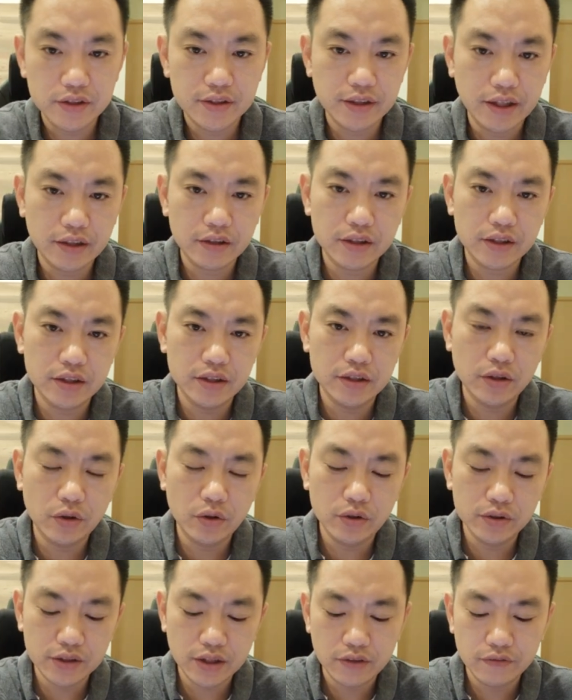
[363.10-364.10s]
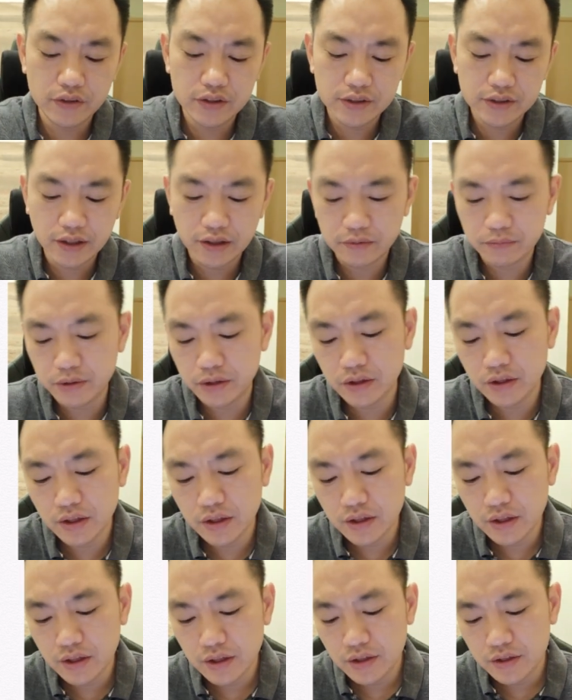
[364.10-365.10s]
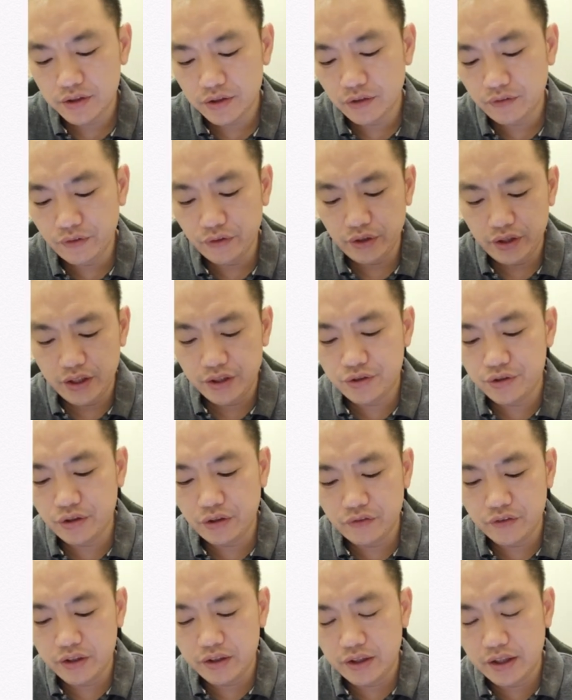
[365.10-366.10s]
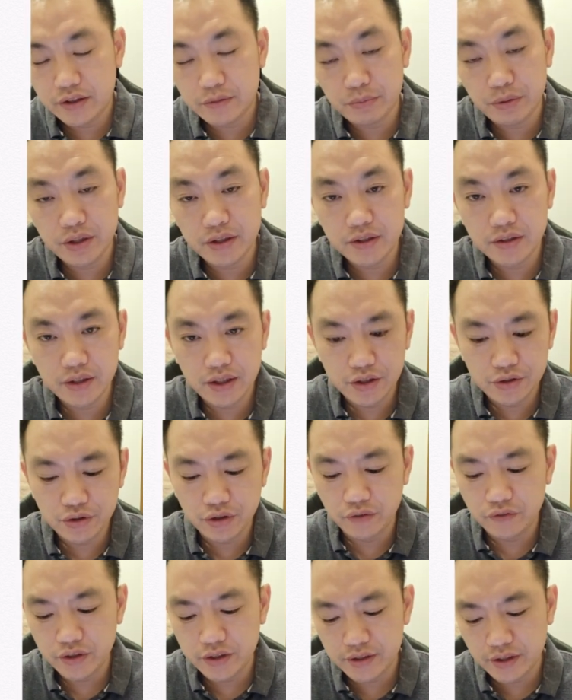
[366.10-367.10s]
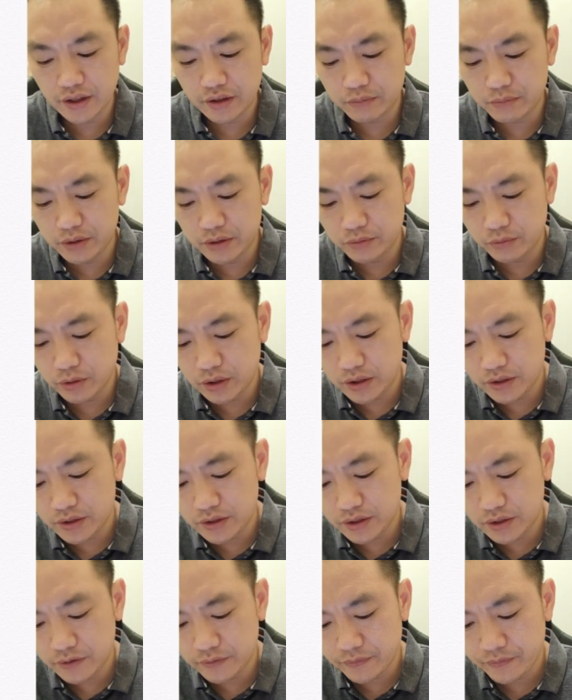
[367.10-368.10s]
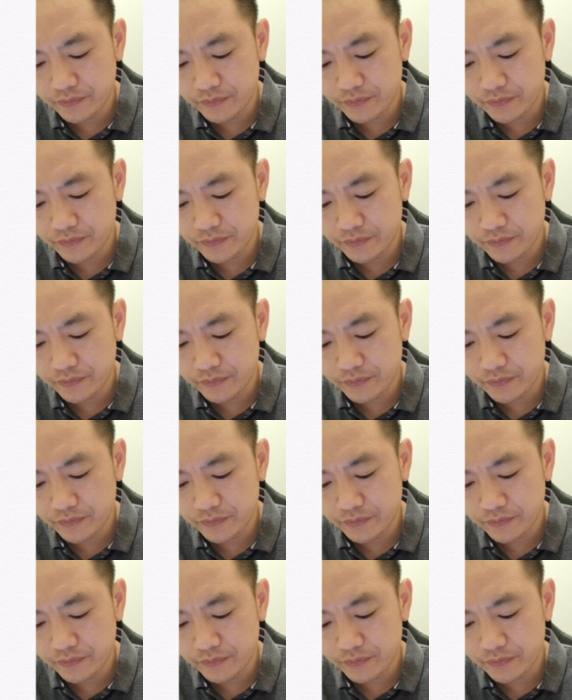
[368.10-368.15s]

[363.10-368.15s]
sector or 7 segment. So for each of that means each of the segment was